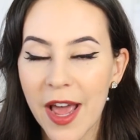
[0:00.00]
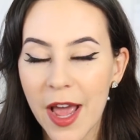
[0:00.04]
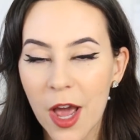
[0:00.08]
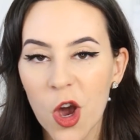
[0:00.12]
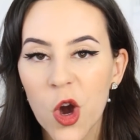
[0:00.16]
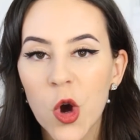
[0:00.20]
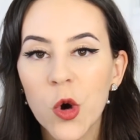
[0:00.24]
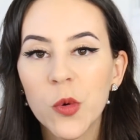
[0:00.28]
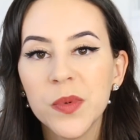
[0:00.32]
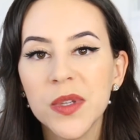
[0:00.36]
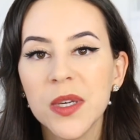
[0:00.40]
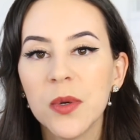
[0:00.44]
I
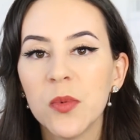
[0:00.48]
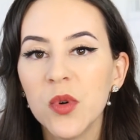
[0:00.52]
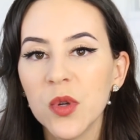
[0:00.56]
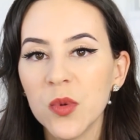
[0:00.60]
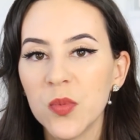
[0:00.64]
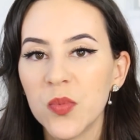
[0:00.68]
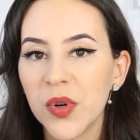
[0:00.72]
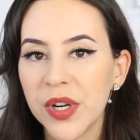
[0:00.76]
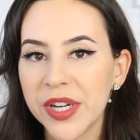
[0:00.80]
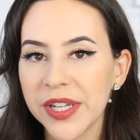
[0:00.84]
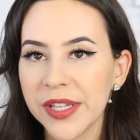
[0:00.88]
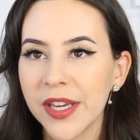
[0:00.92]
hope they will
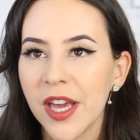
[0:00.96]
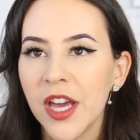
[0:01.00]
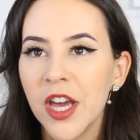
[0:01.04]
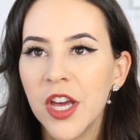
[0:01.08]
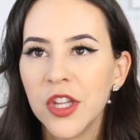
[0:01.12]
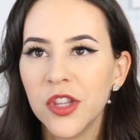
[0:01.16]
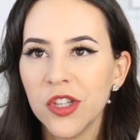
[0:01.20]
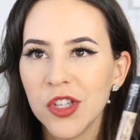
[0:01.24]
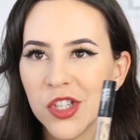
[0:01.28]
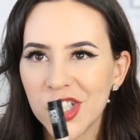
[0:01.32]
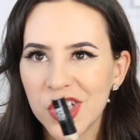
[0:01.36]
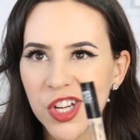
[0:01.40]
bring
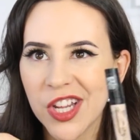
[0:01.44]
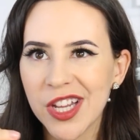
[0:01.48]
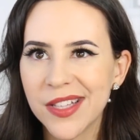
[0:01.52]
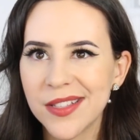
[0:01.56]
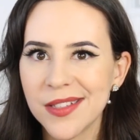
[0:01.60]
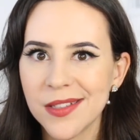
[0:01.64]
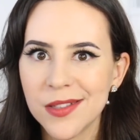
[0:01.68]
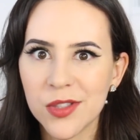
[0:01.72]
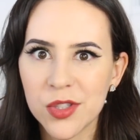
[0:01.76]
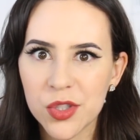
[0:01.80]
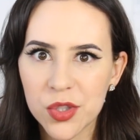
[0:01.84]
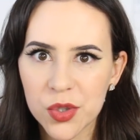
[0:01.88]
the
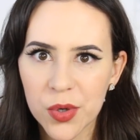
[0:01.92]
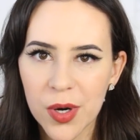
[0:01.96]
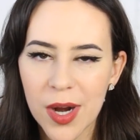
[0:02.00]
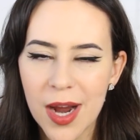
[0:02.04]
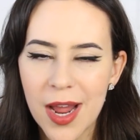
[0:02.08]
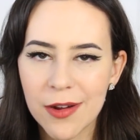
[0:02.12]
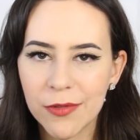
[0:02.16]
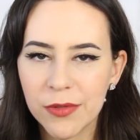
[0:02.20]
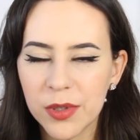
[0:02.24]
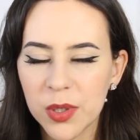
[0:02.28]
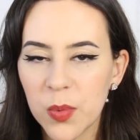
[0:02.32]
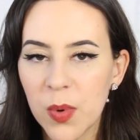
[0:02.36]
shades in
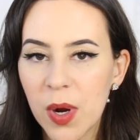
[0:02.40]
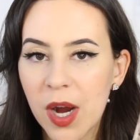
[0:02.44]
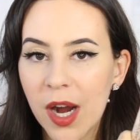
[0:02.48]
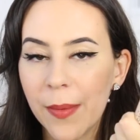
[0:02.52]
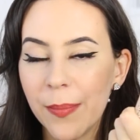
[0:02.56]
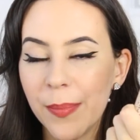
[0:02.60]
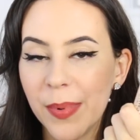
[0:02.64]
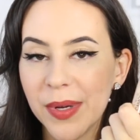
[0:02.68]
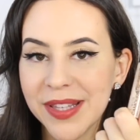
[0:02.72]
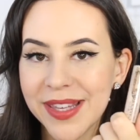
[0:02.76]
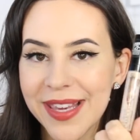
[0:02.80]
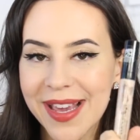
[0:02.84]
store
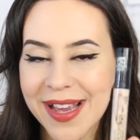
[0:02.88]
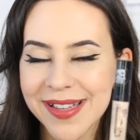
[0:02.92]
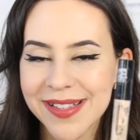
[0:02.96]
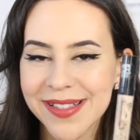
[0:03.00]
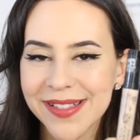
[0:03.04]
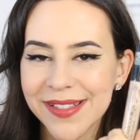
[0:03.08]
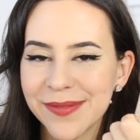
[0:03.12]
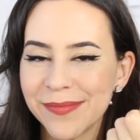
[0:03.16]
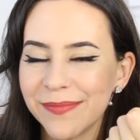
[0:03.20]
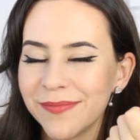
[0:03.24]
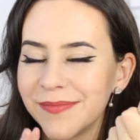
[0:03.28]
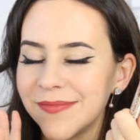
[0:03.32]
everywhere, but
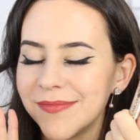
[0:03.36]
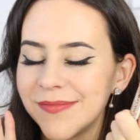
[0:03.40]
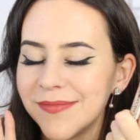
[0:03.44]
yes.